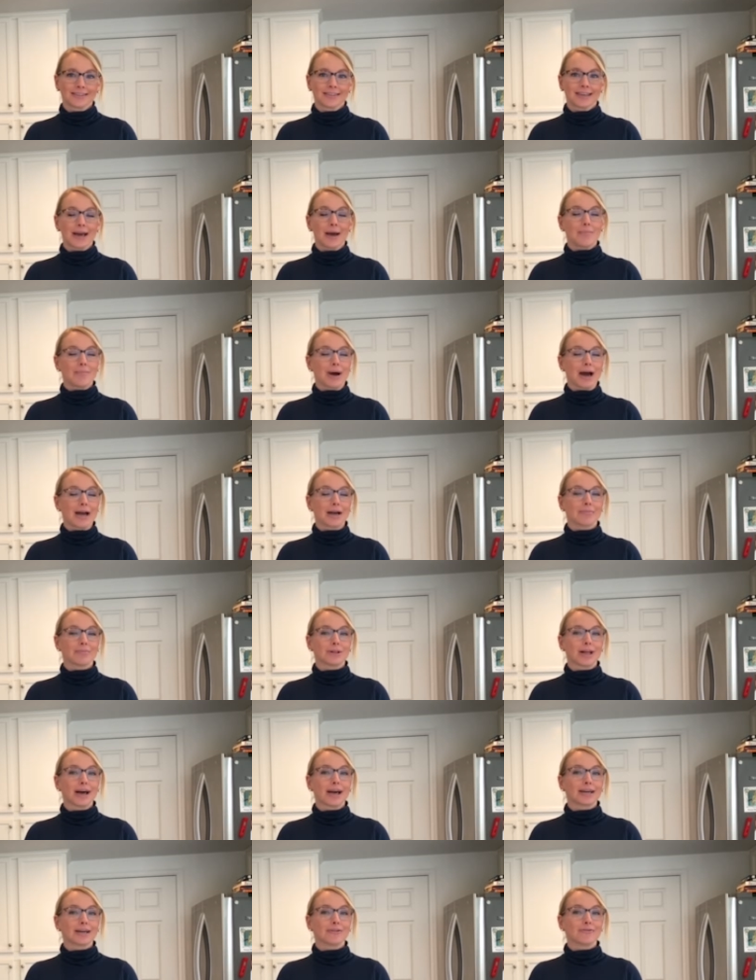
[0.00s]
And by
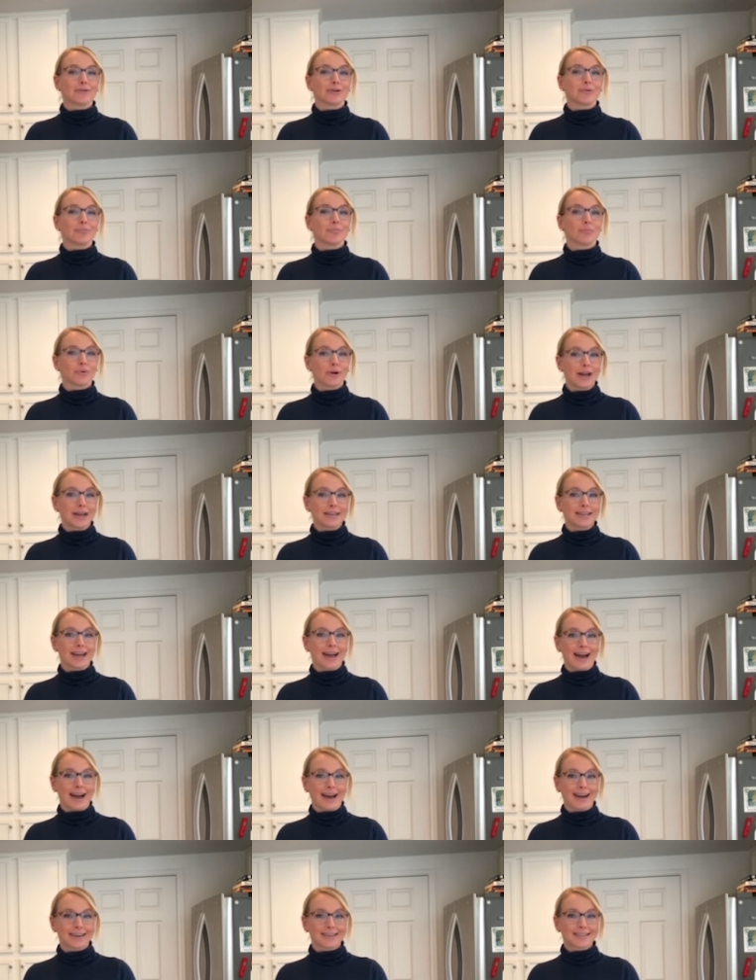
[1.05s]
applying a few brain
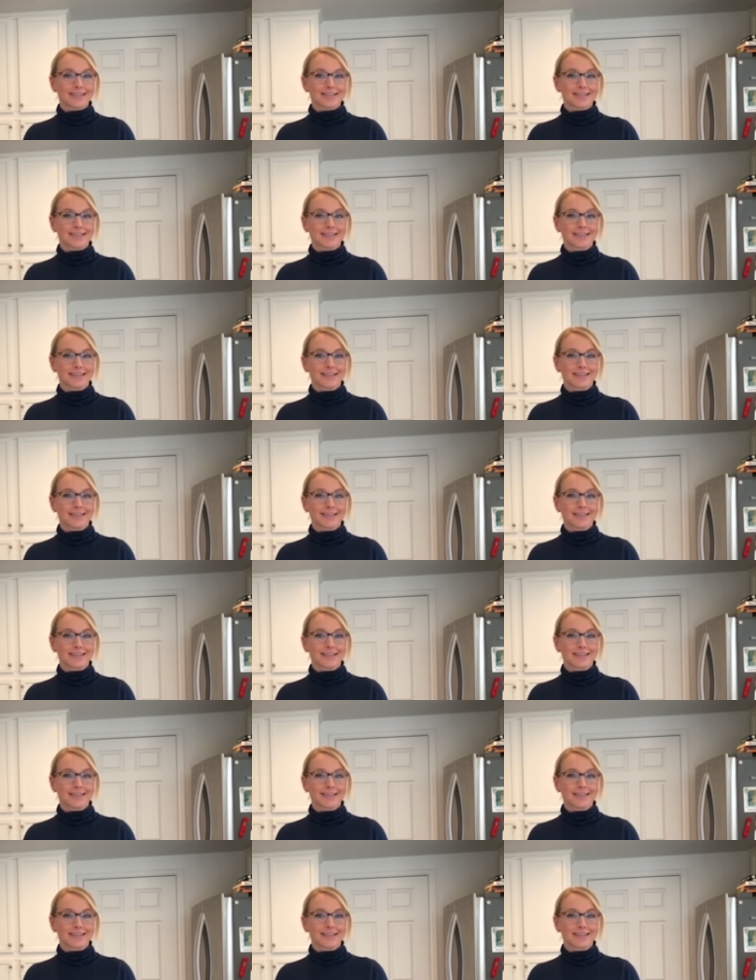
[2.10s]
hacks,